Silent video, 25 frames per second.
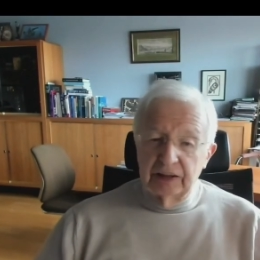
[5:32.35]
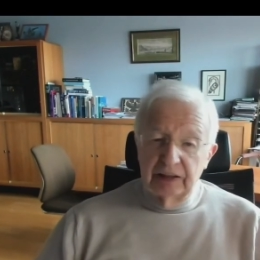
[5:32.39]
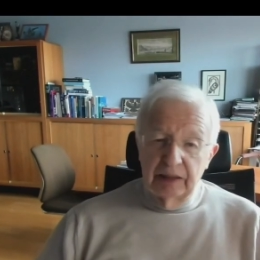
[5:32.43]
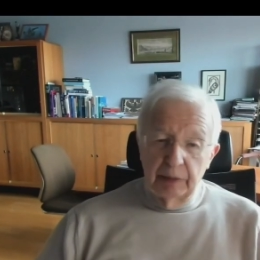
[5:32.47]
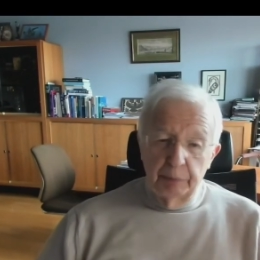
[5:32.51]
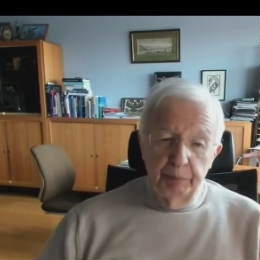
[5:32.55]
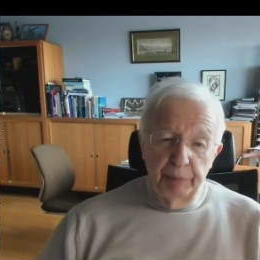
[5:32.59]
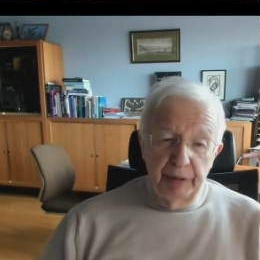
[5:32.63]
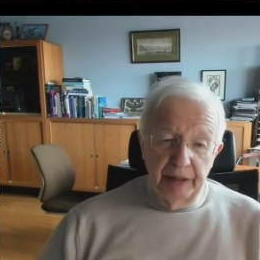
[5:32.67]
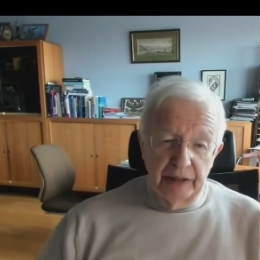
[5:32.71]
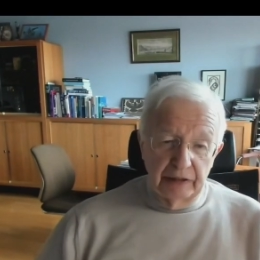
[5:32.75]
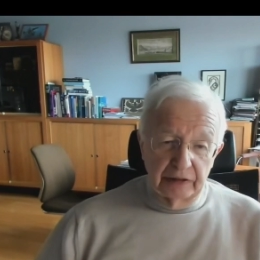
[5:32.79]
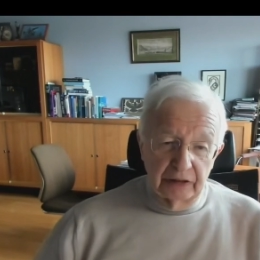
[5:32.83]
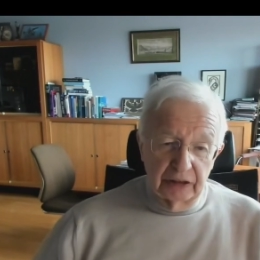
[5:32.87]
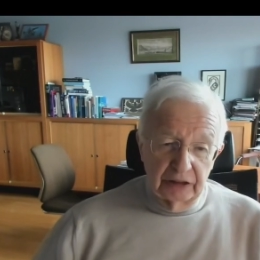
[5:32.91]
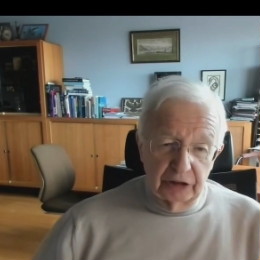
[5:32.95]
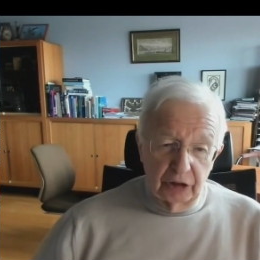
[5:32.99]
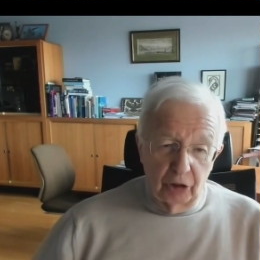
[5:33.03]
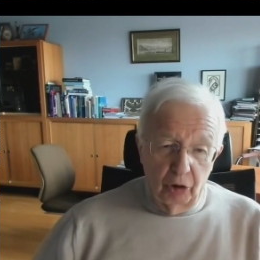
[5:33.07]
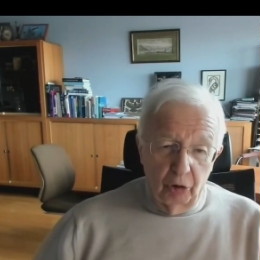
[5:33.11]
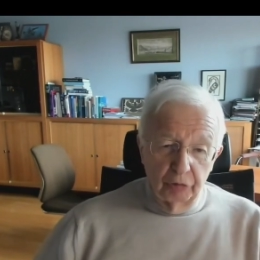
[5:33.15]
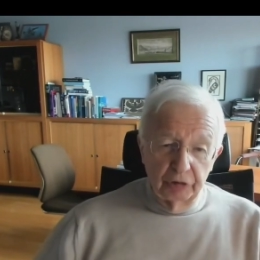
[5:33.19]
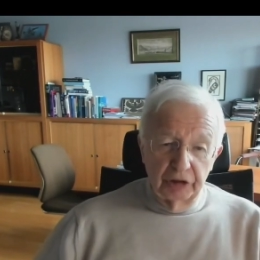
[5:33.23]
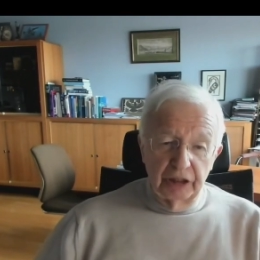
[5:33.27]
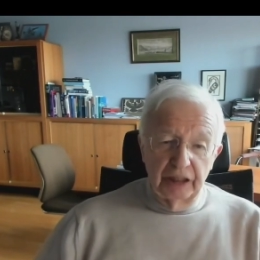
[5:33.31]

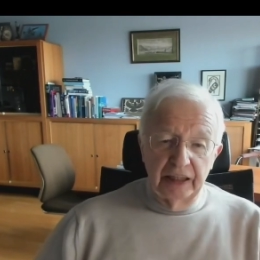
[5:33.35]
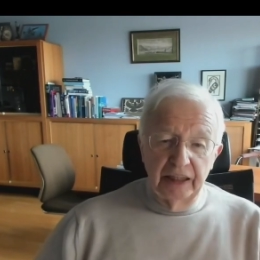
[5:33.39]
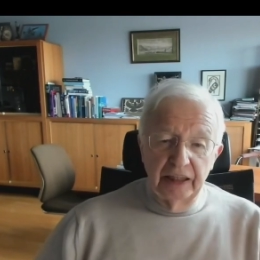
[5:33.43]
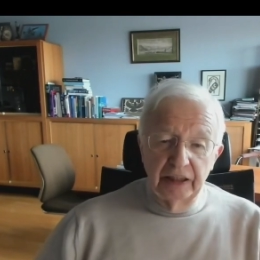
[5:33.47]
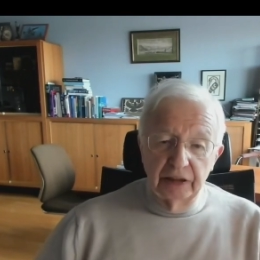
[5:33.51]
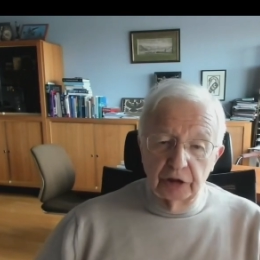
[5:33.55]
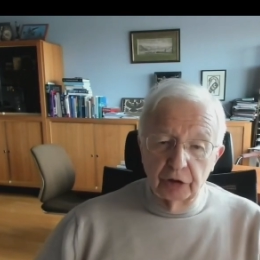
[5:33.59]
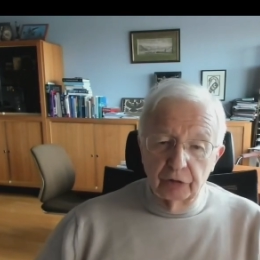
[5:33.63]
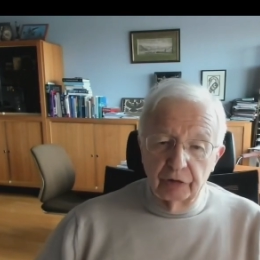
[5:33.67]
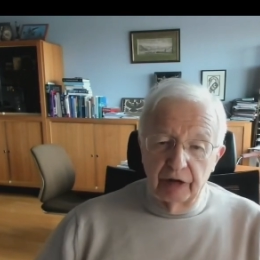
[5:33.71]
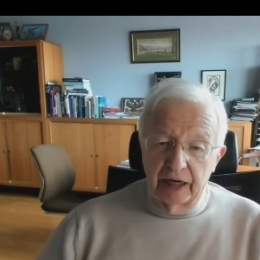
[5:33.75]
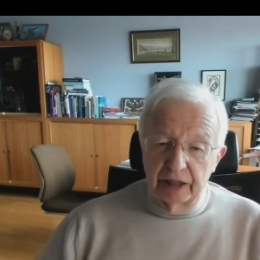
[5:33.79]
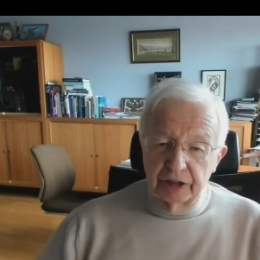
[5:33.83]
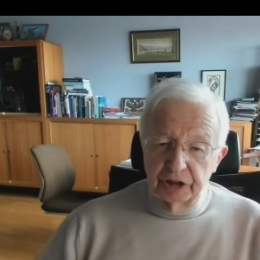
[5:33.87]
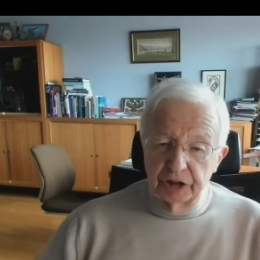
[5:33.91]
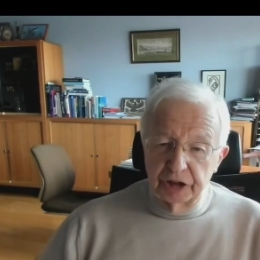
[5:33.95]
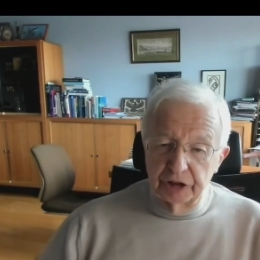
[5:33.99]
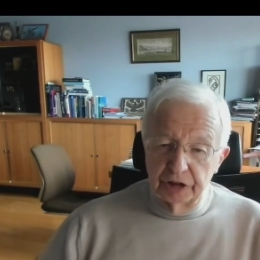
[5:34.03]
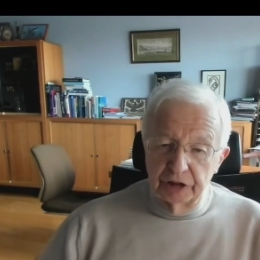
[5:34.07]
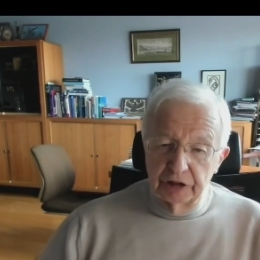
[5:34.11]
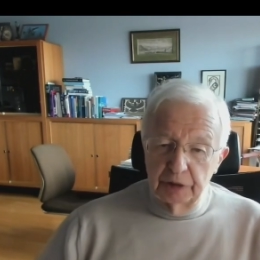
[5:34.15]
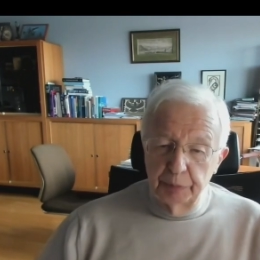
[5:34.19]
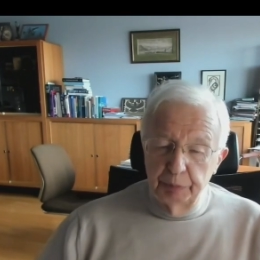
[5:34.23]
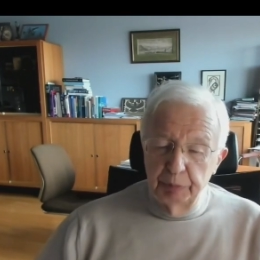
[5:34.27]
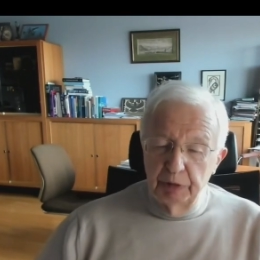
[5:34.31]
depends on the
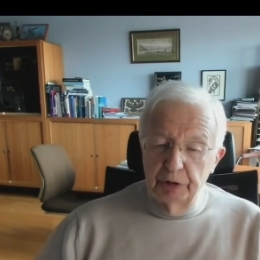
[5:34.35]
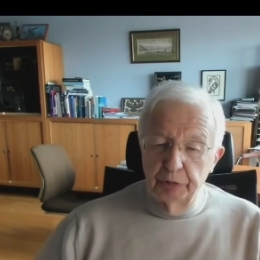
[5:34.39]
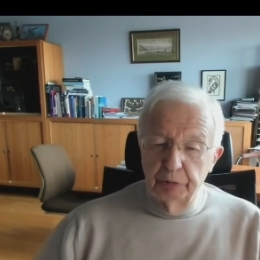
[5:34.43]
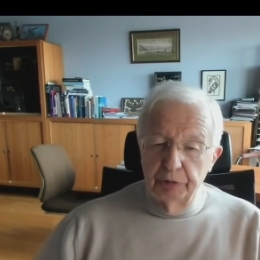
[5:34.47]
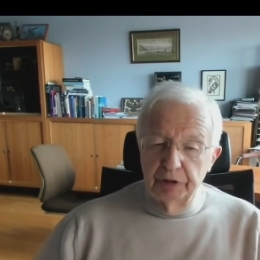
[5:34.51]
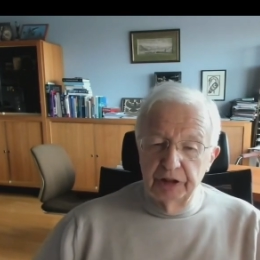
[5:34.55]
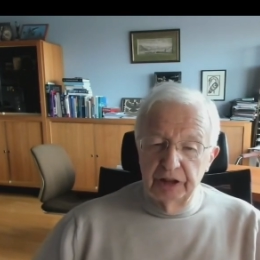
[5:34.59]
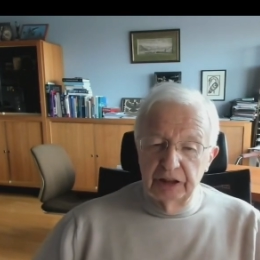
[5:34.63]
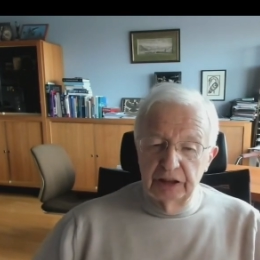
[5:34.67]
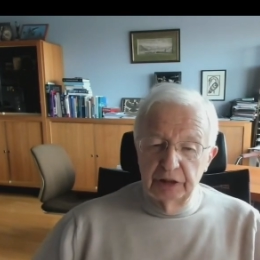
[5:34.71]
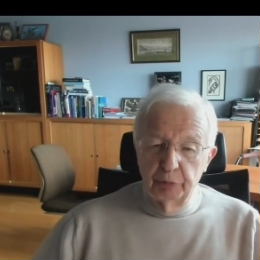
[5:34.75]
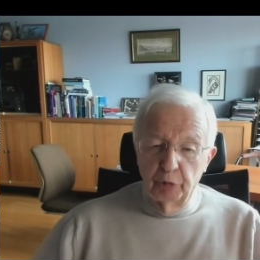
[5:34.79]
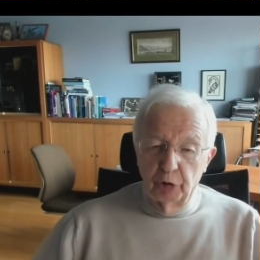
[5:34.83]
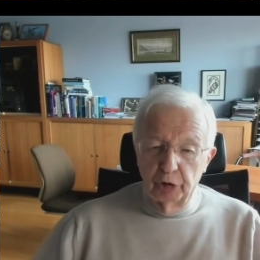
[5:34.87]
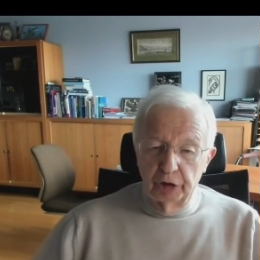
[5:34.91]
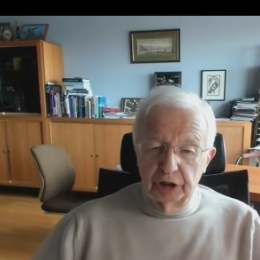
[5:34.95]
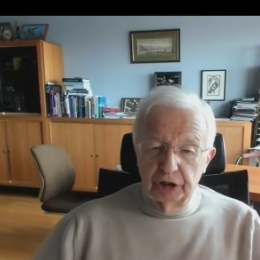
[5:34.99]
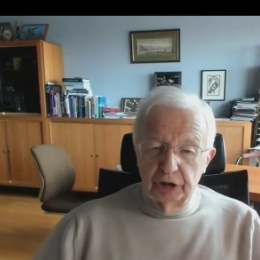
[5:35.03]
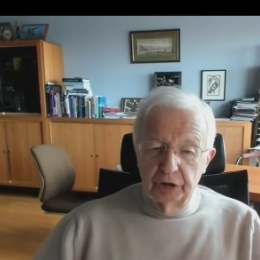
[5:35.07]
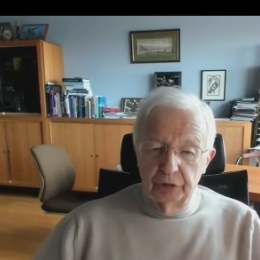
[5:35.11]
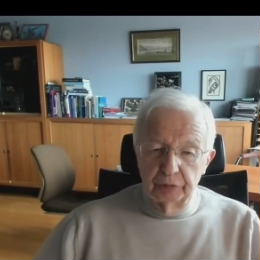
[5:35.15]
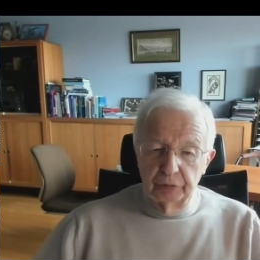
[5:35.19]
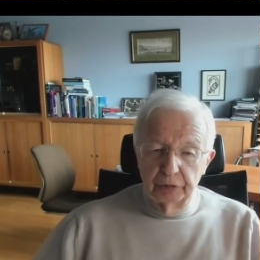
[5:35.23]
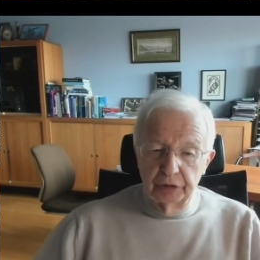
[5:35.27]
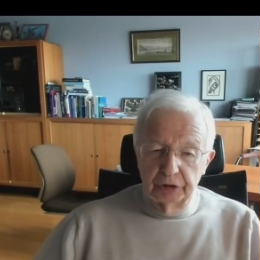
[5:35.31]
interactions between these
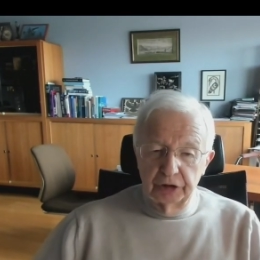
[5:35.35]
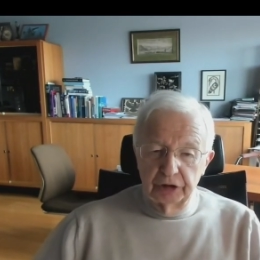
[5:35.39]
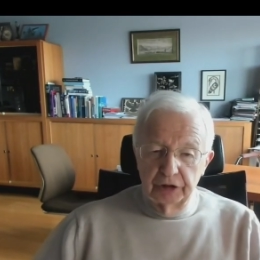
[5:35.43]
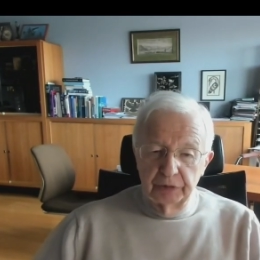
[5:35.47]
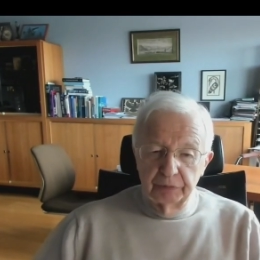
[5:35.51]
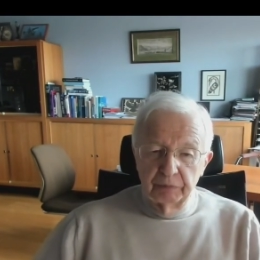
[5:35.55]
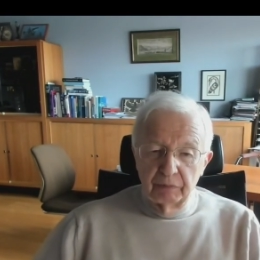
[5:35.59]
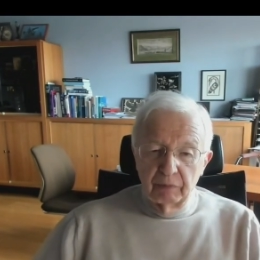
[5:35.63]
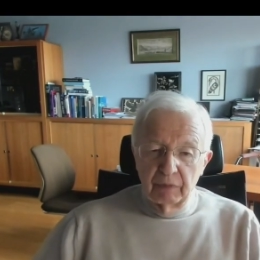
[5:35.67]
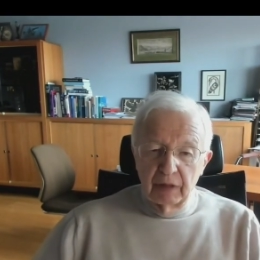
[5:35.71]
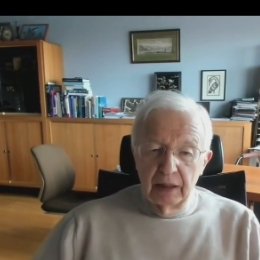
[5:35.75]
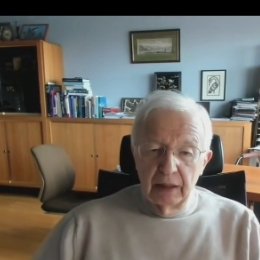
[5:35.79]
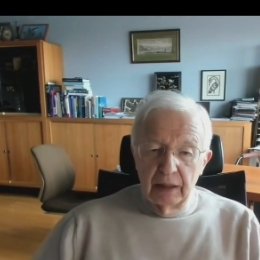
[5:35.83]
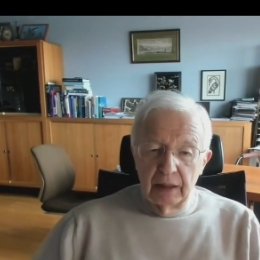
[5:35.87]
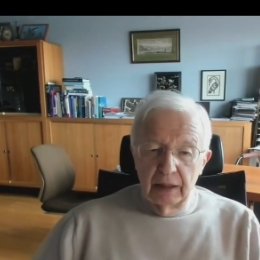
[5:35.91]
molecules.